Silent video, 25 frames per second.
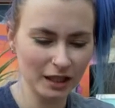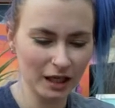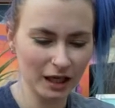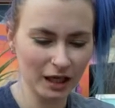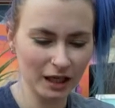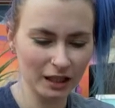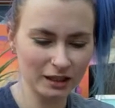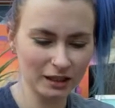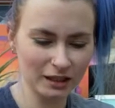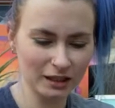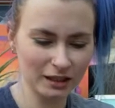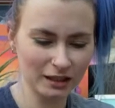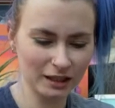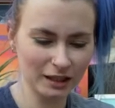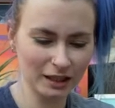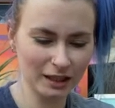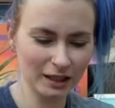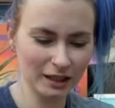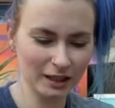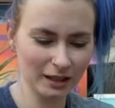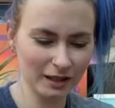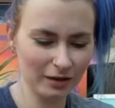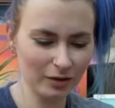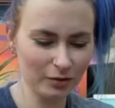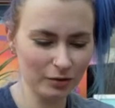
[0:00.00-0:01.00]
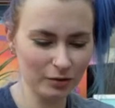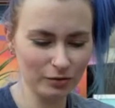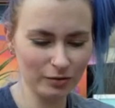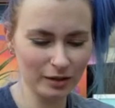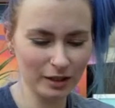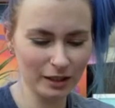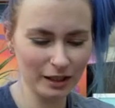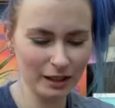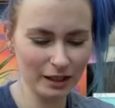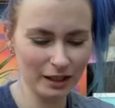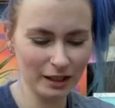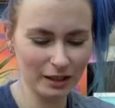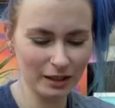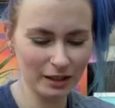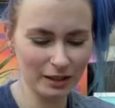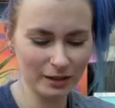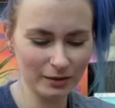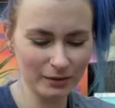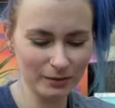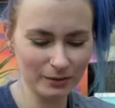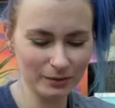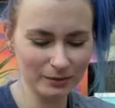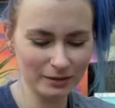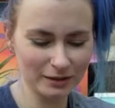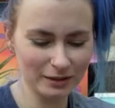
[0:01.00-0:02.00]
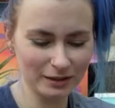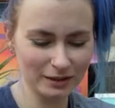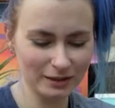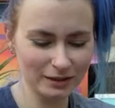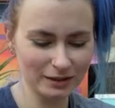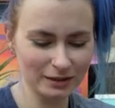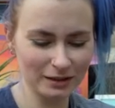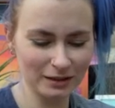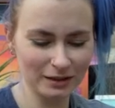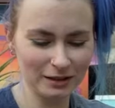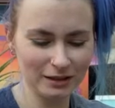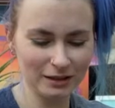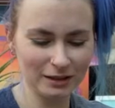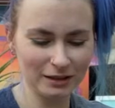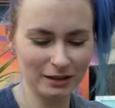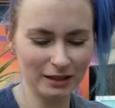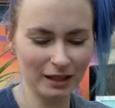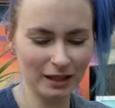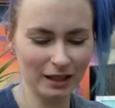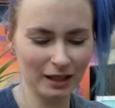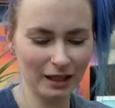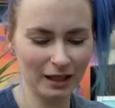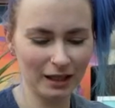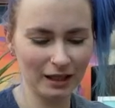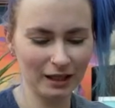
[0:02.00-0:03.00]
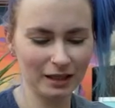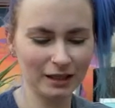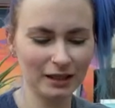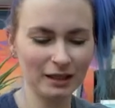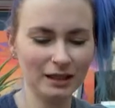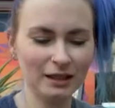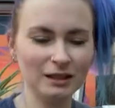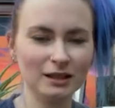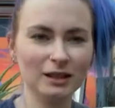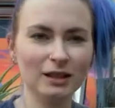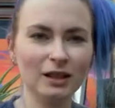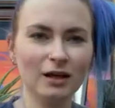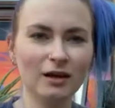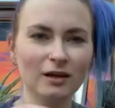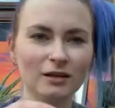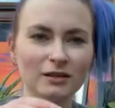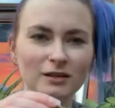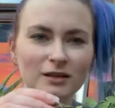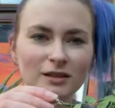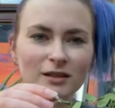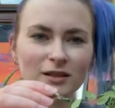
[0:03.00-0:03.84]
I just think that was really cute. I like these a lot.